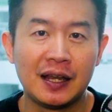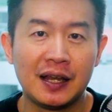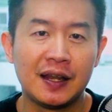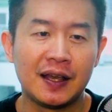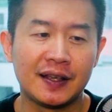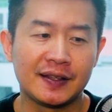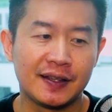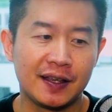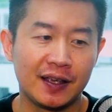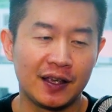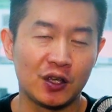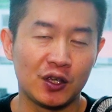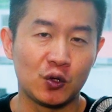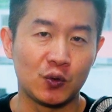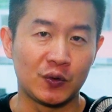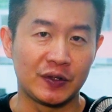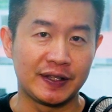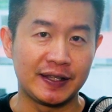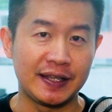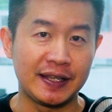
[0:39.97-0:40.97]
Let's say
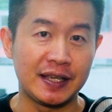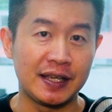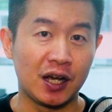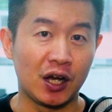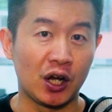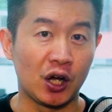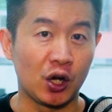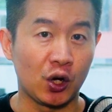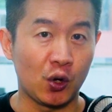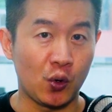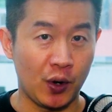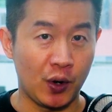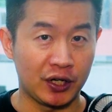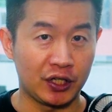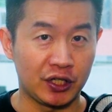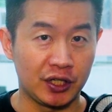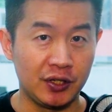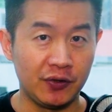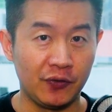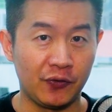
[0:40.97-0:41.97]
you see a
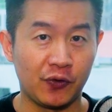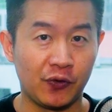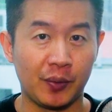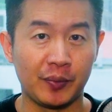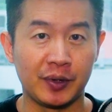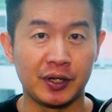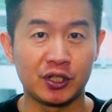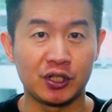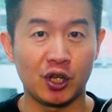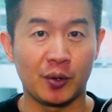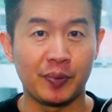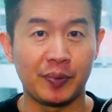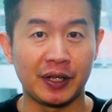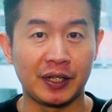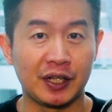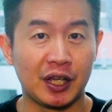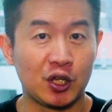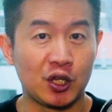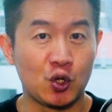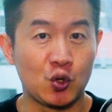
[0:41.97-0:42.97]
question from a
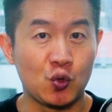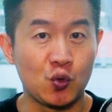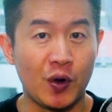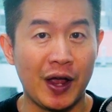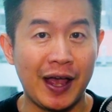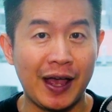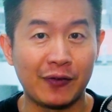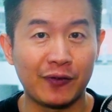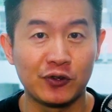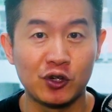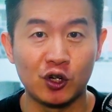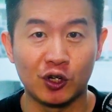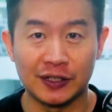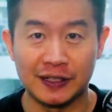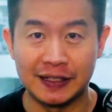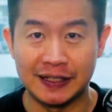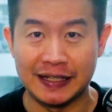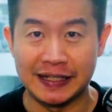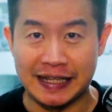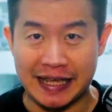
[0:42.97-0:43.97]
topic that you have
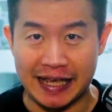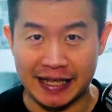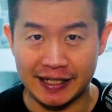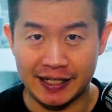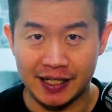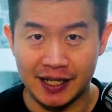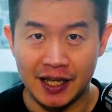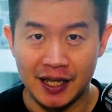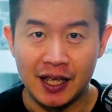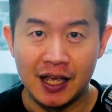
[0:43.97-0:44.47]
not learned yet.